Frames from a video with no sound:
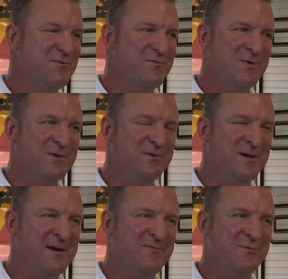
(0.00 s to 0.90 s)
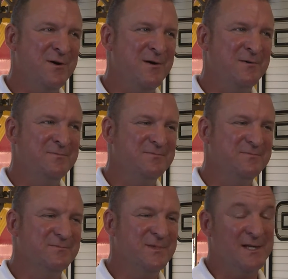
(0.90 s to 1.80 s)
Went through life well,
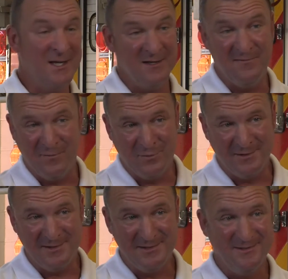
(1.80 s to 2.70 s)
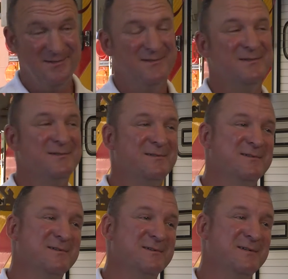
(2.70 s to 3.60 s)
then I got a divorce,
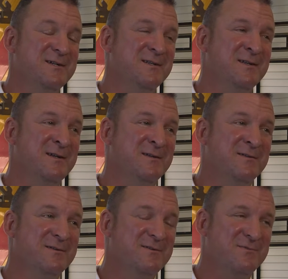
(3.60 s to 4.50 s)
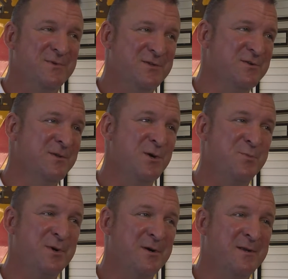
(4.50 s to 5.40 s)
and then went through a low
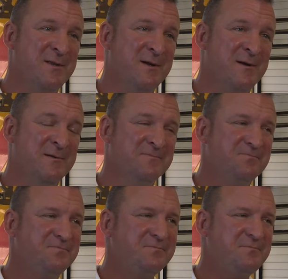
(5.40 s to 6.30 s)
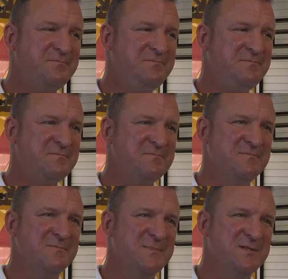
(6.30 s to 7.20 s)
period there.
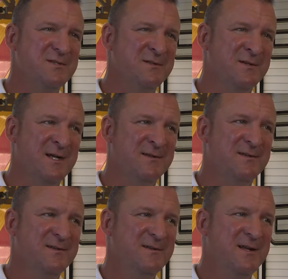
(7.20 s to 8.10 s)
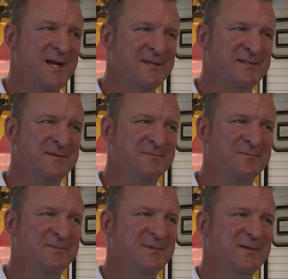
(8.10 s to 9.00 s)
You know, I had
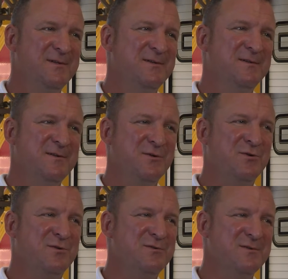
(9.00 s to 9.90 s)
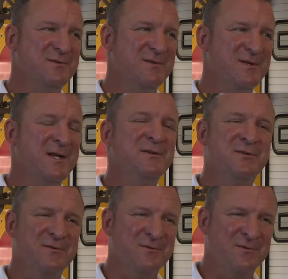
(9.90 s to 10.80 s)
some
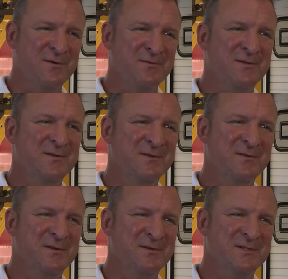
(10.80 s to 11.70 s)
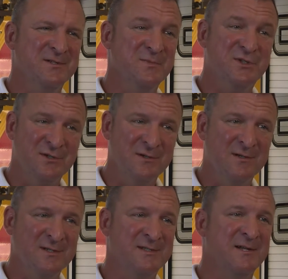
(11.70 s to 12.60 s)
internal growth to do, you know, just
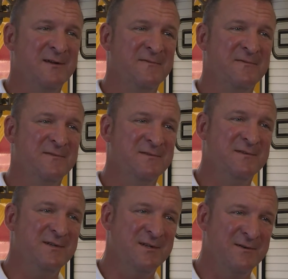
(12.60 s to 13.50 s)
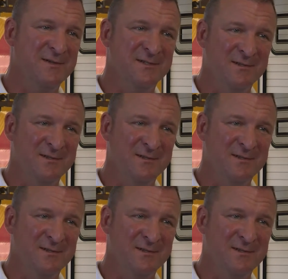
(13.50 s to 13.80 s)
maturity stuff, and, you know, as